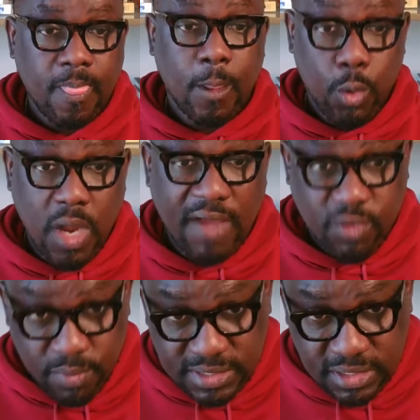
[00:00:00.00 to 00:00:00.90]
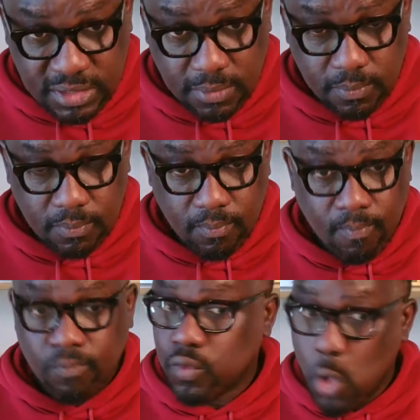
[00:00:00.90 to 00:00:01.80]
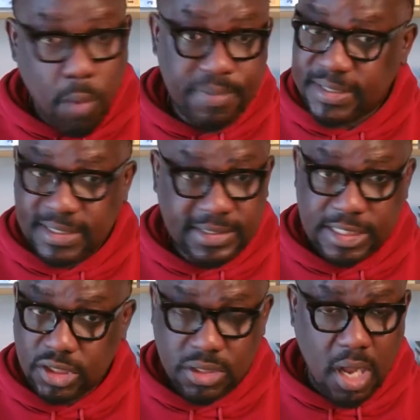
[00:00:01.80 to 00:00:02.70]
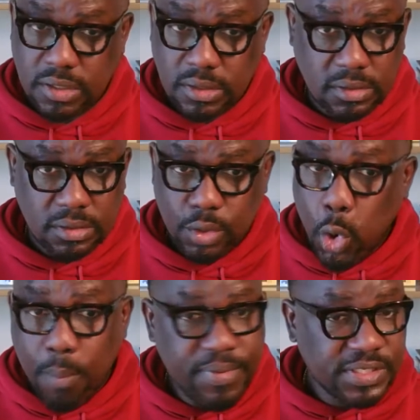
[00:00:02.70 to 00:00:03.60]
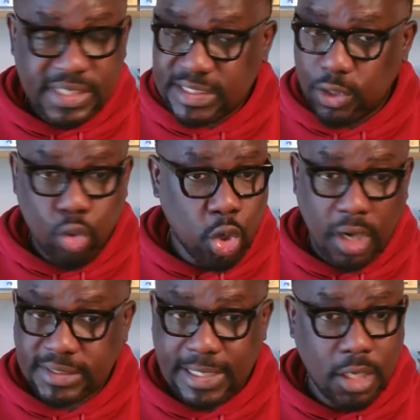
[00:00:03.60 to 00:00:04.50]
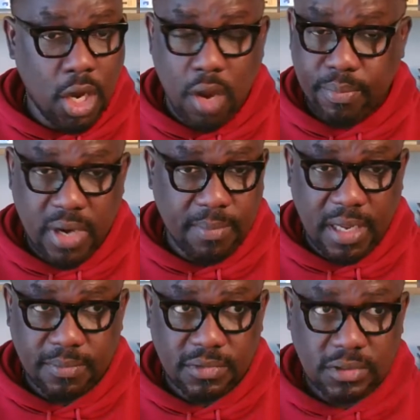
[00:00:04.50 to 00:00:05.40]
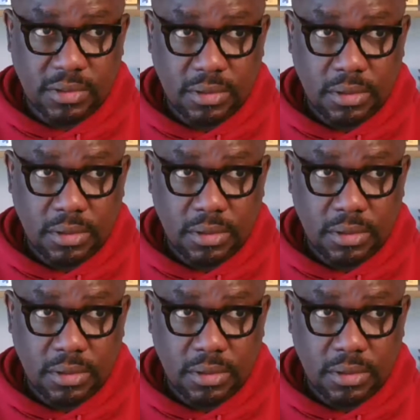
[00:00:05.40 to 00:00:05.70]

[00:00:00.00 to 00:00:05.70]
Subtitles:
You have obesity. Obesity is not good. Obesity will cause a lot of problems.